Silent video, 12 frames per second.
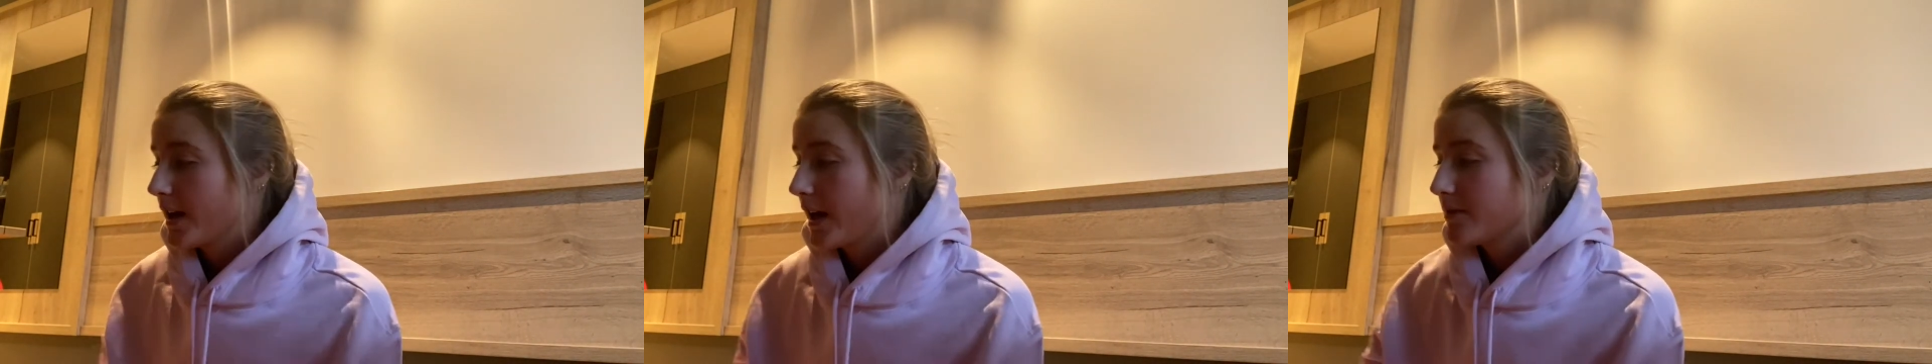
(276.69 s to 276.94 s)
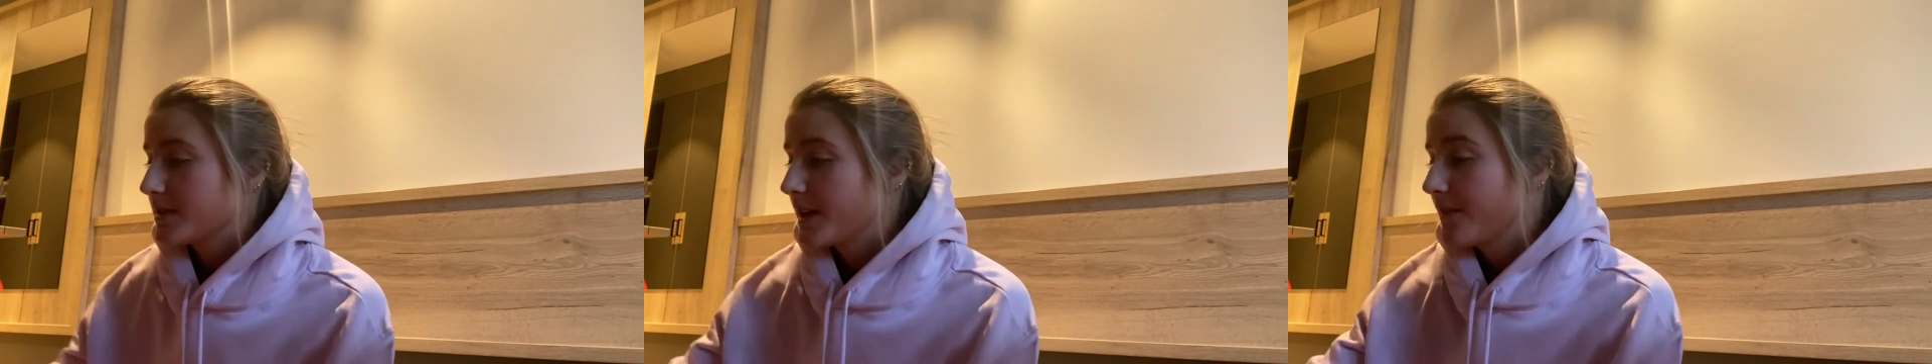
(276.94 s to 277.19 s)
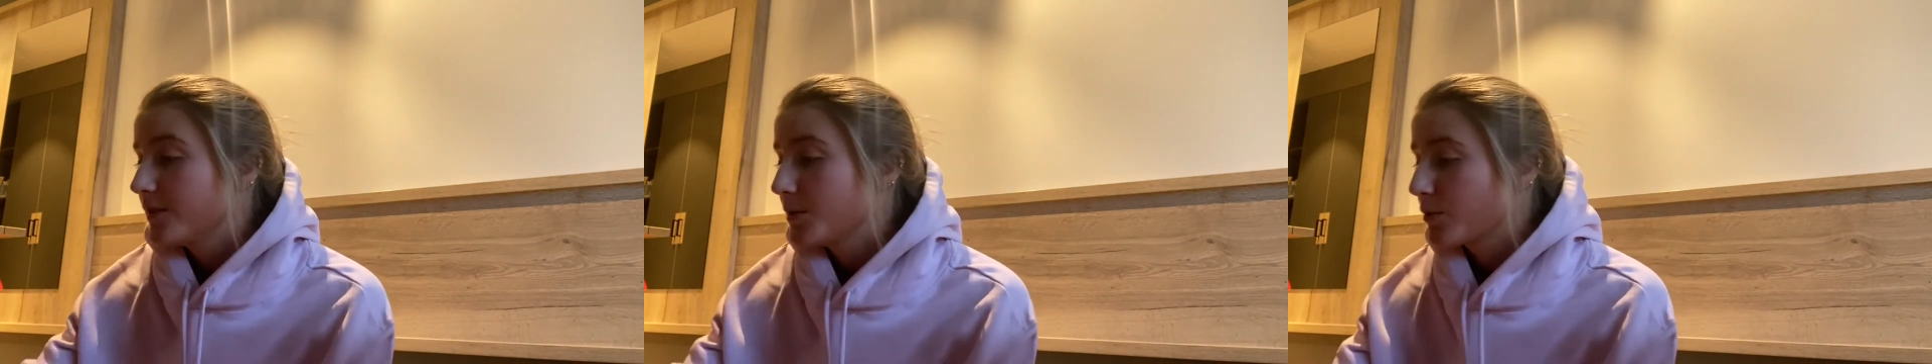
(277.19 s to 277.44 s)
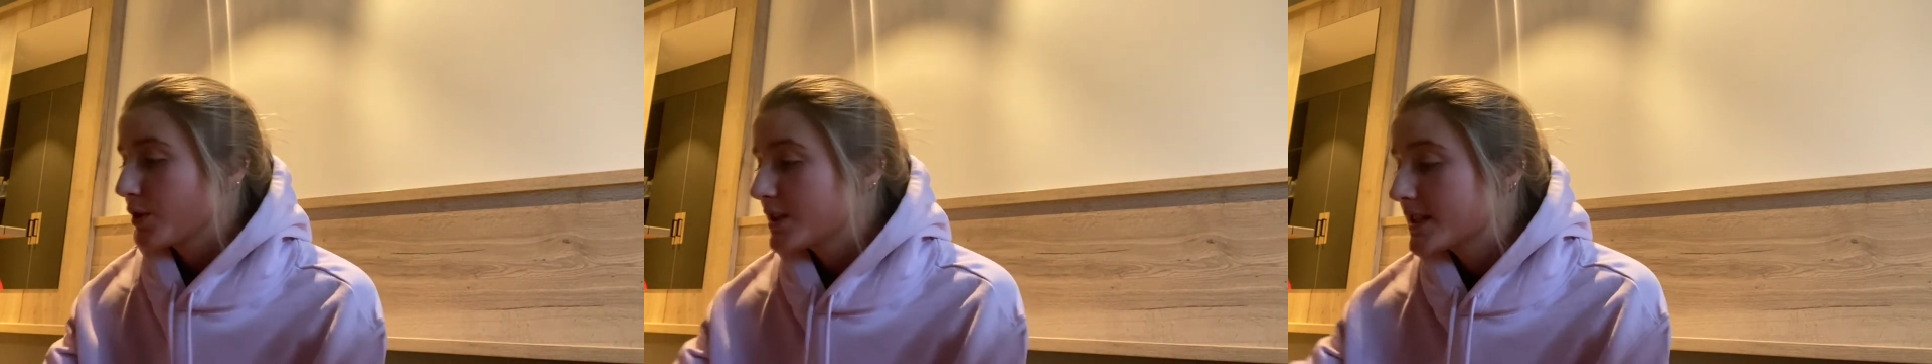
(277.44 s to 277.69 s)
I was definitely
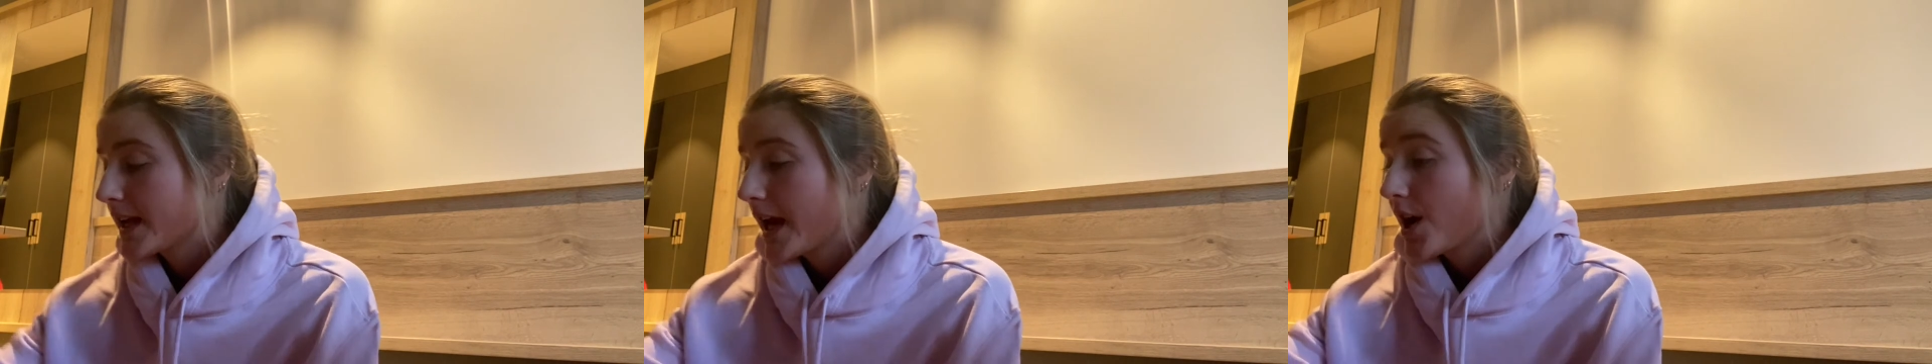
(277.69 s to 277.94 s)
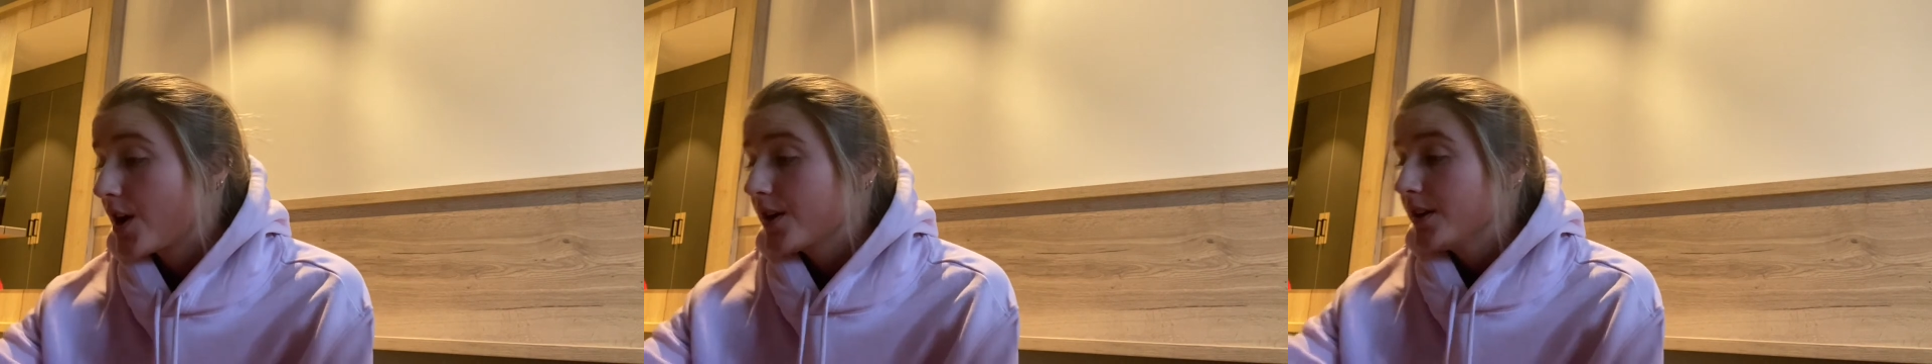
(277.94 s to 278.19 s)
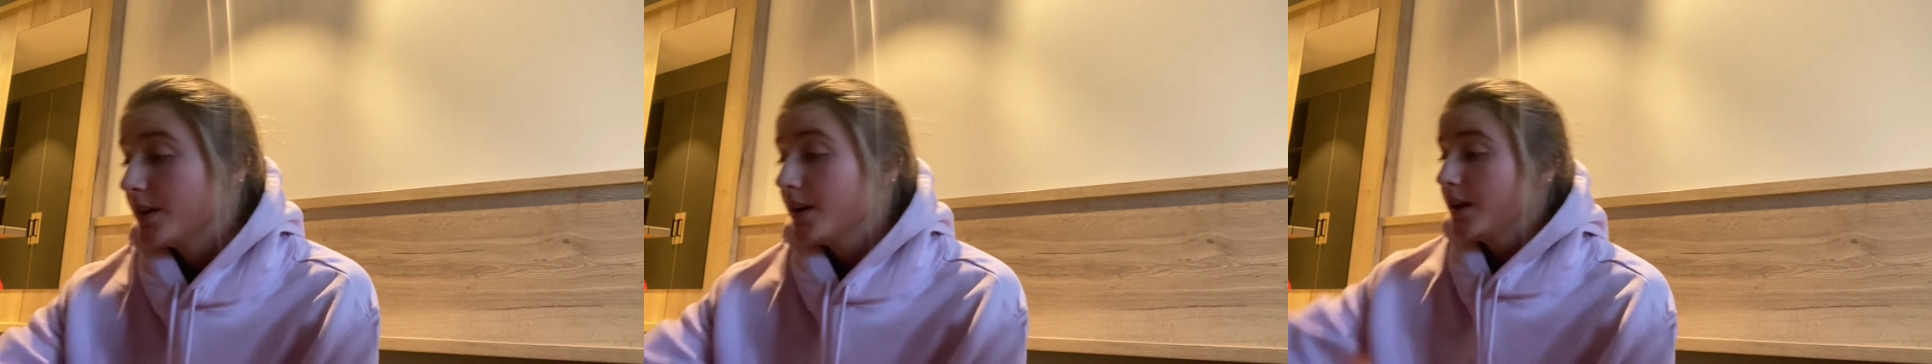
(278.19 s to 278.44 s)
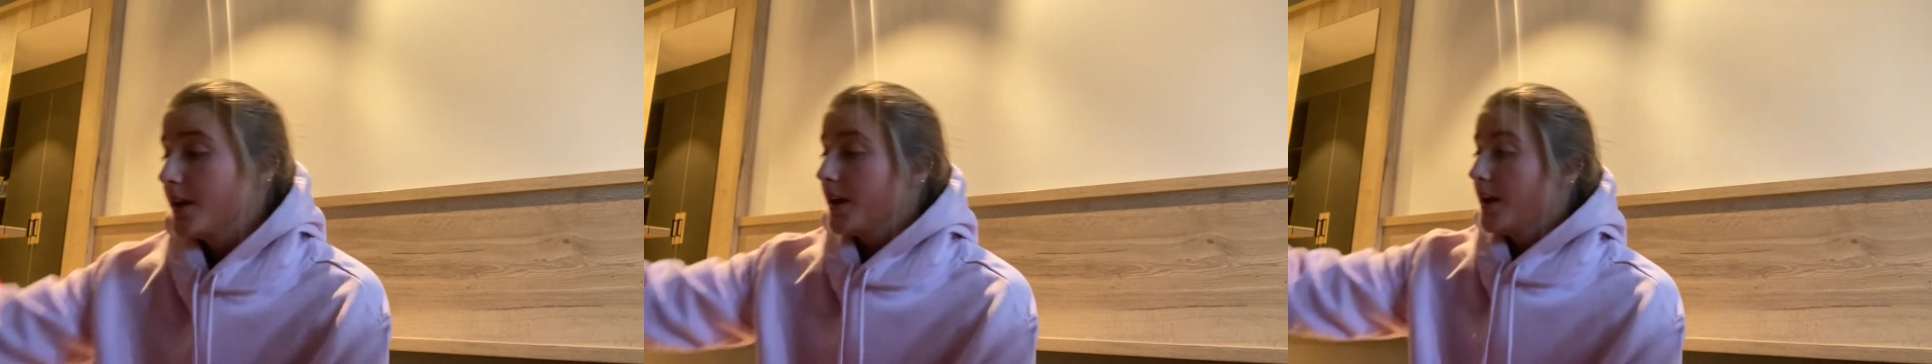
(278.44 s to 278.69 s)
really scared,
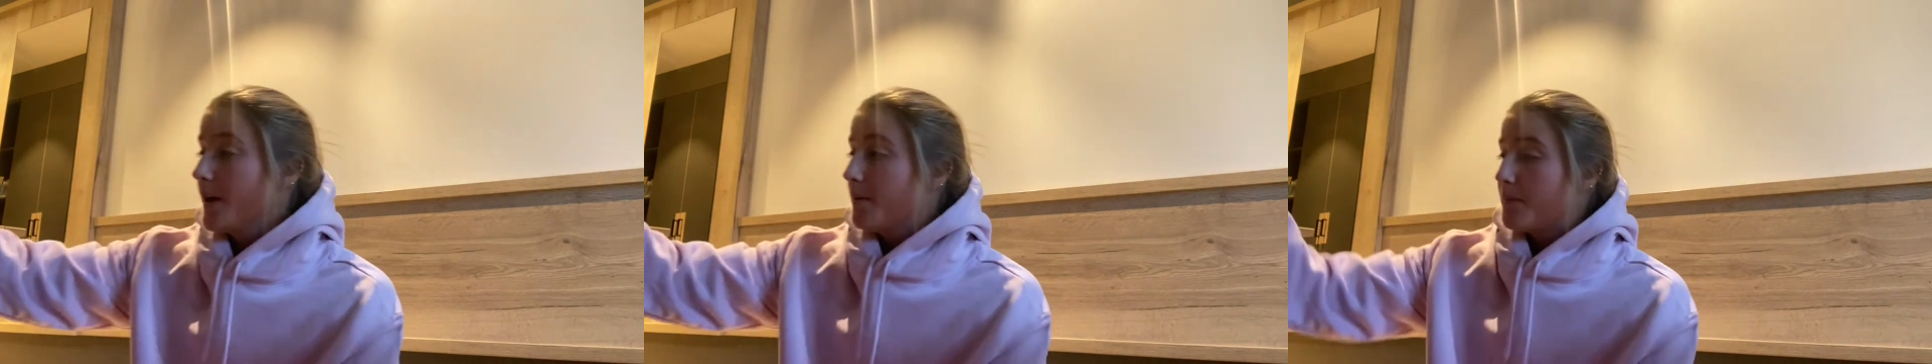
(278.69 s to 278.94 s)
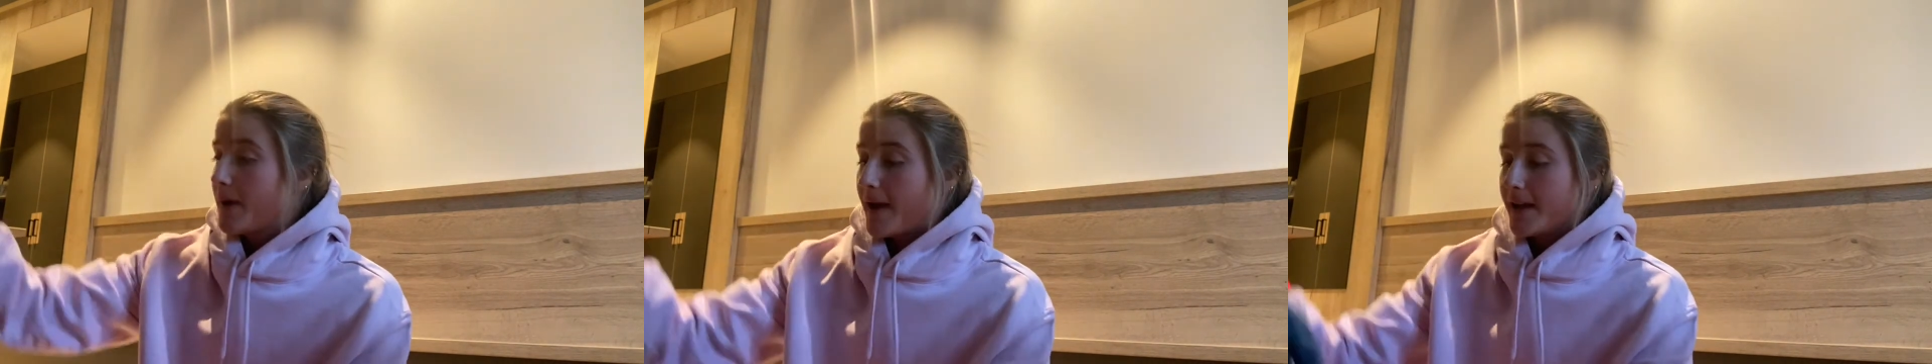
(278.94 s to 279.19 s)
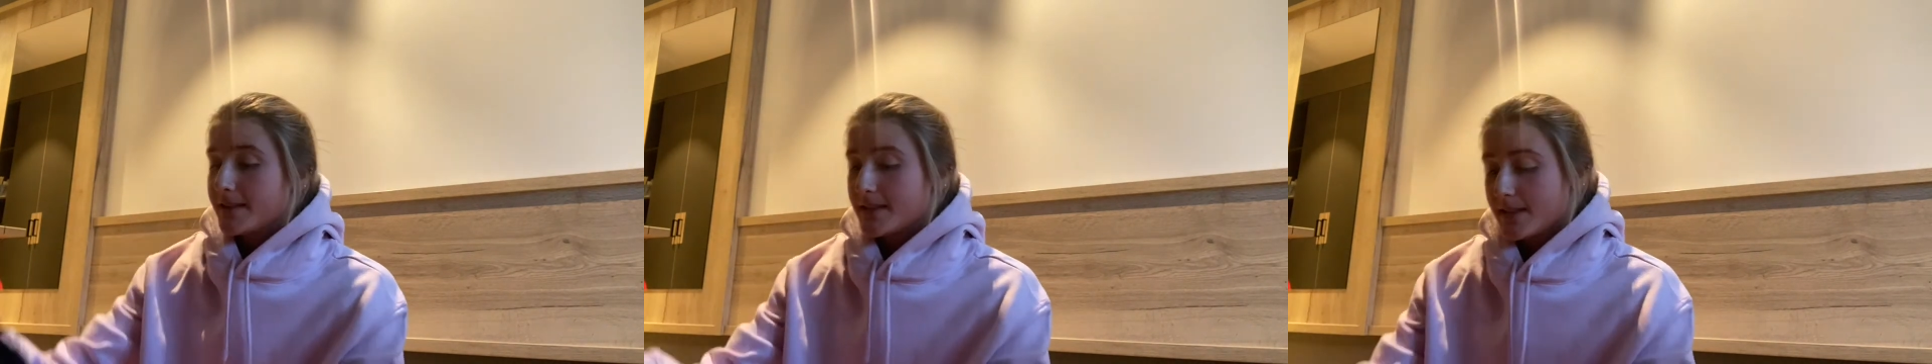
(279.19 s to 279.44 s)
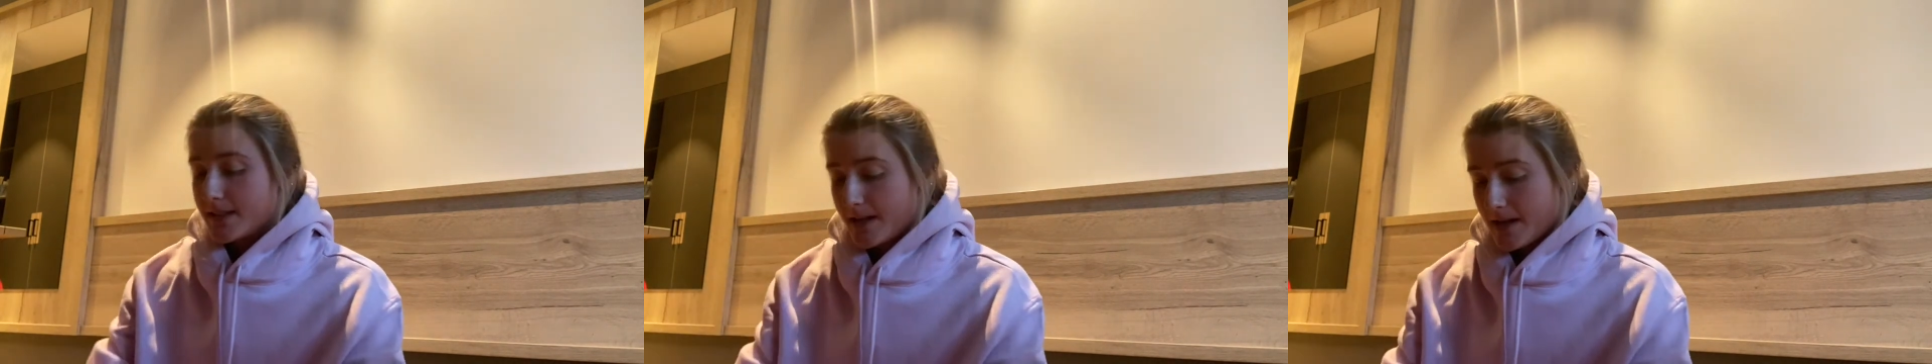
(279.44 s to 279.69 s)

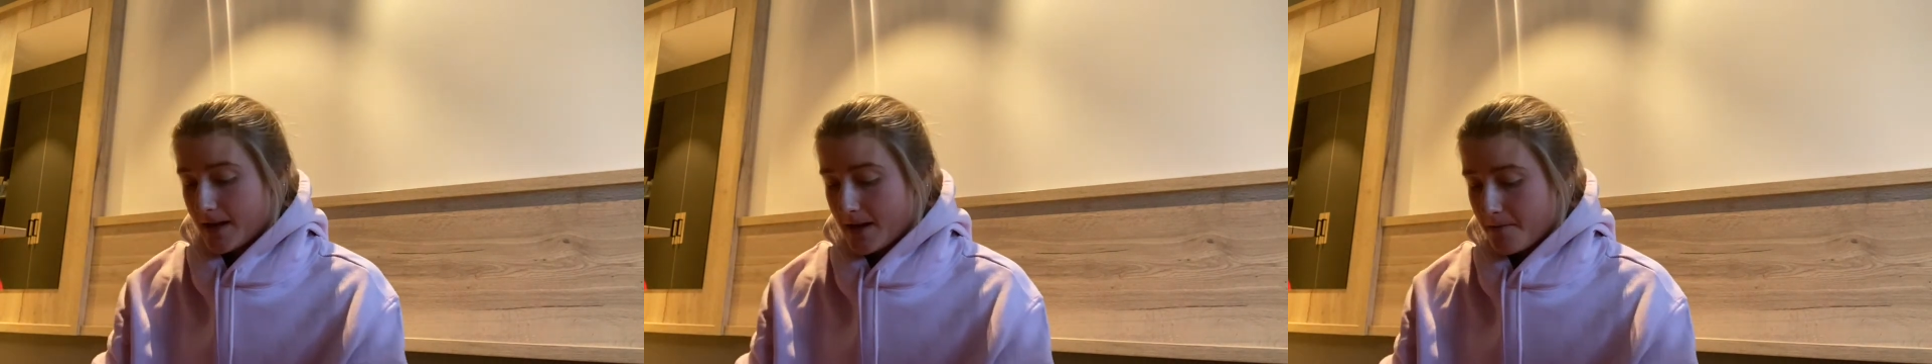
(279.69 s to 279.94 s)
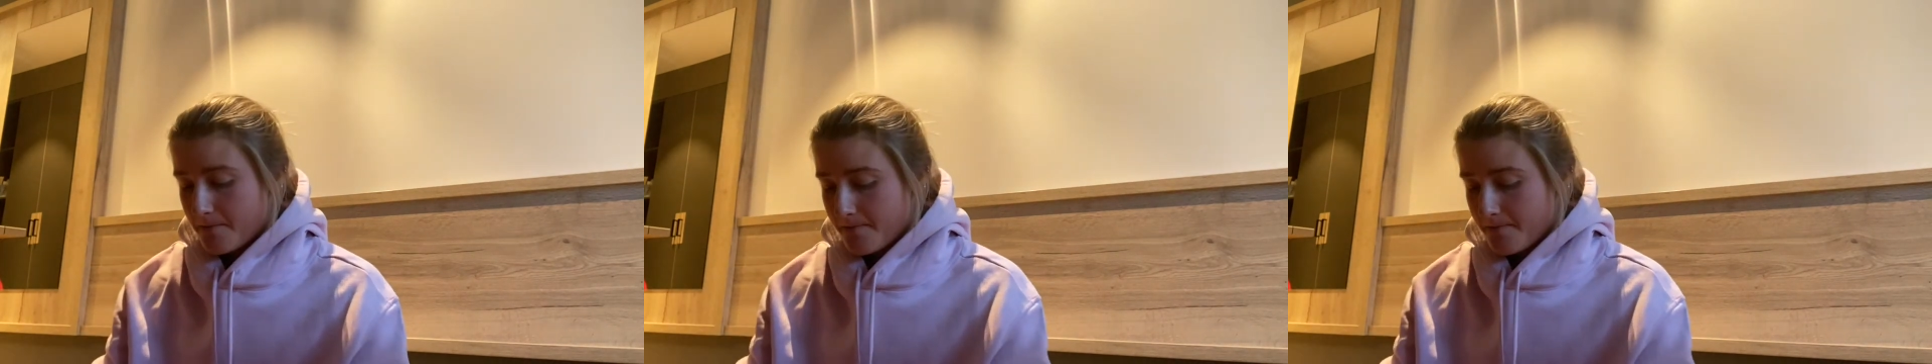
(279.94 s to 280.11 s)
but I